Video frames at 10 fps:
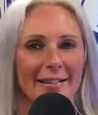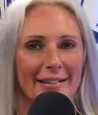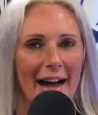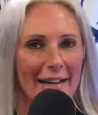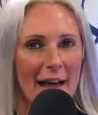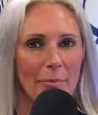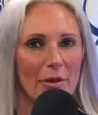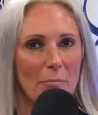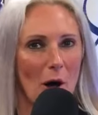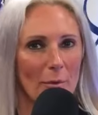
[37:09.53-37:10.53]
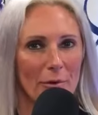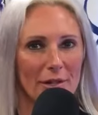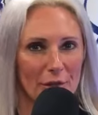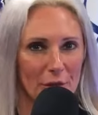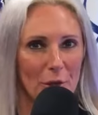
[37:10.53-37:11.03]
I can't believe Paul
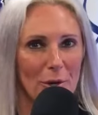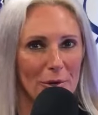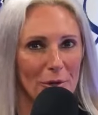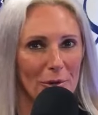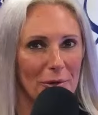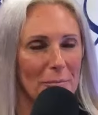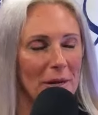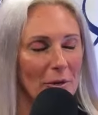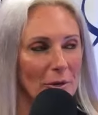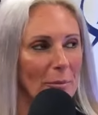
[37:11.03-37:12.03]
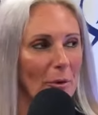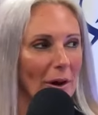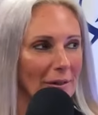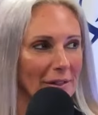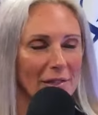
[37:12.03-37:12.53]
Maurice is 2 years older than Peter
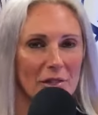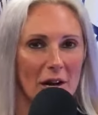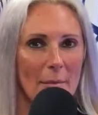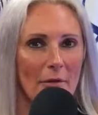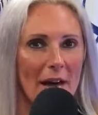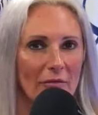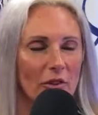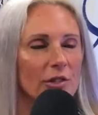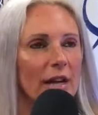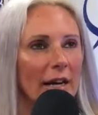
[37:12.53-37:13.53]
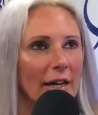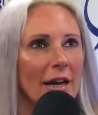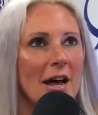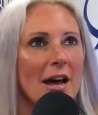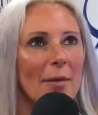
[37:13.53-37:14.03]
DeBoer. Let's talk about that for a second.
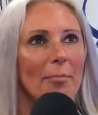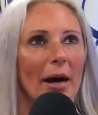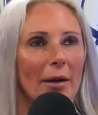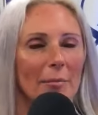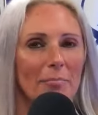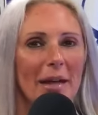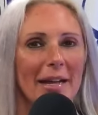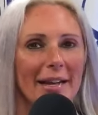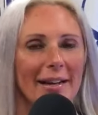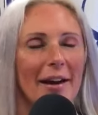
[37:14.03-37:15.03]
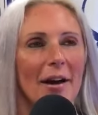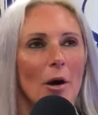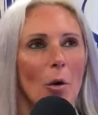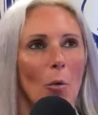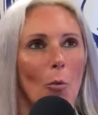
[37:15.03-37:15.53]
But B,
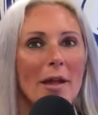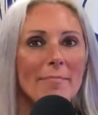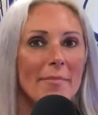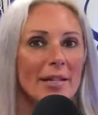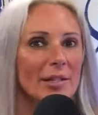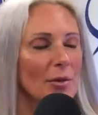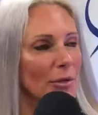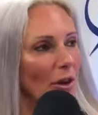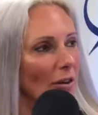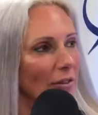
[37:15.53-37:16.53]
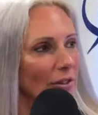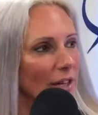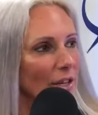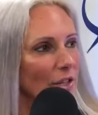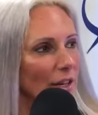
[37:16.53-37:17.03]
we miss those
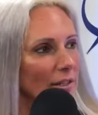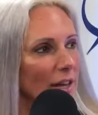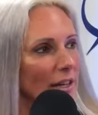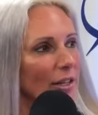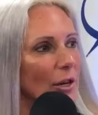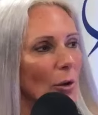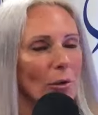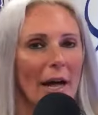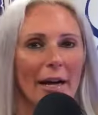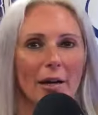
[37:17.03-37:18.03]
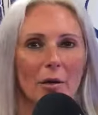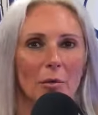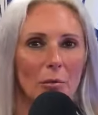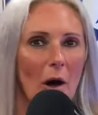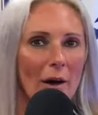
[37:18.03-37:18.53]
conversations. You know, like
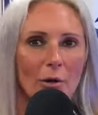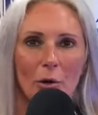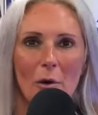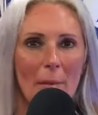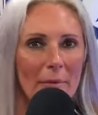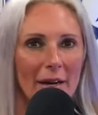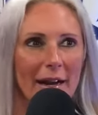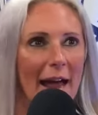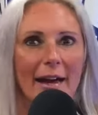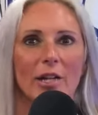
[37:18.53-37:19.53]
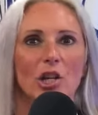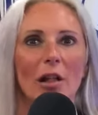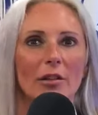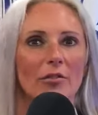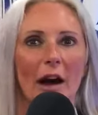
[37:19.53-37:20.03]
Rod grew up in an
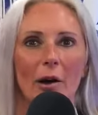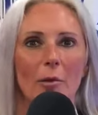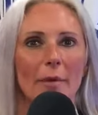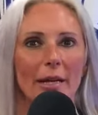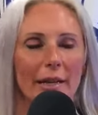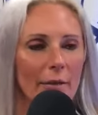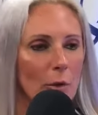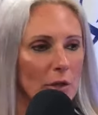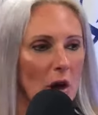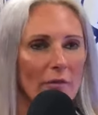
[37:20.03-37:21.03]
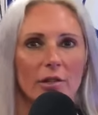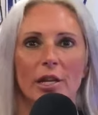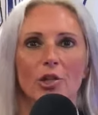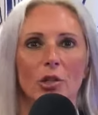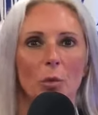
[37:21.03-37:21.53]
NHL environment, and those
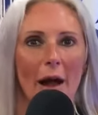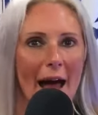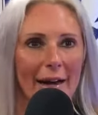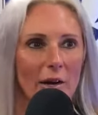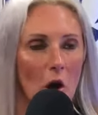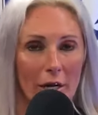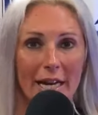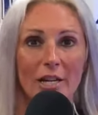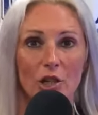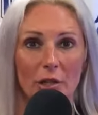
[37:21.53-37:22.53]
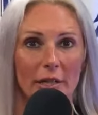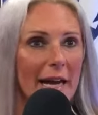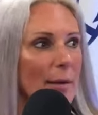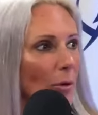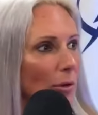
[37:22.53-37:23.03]
conversations were had at our kitchen
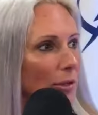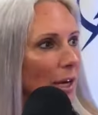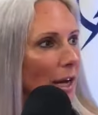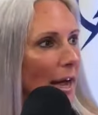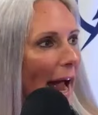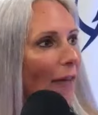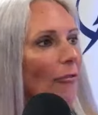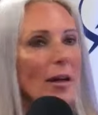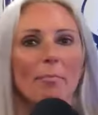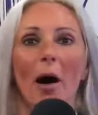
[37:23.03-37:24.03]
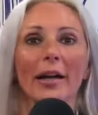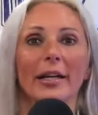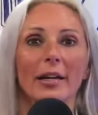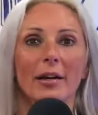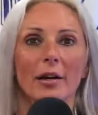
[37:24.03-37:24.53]
tables. Everybody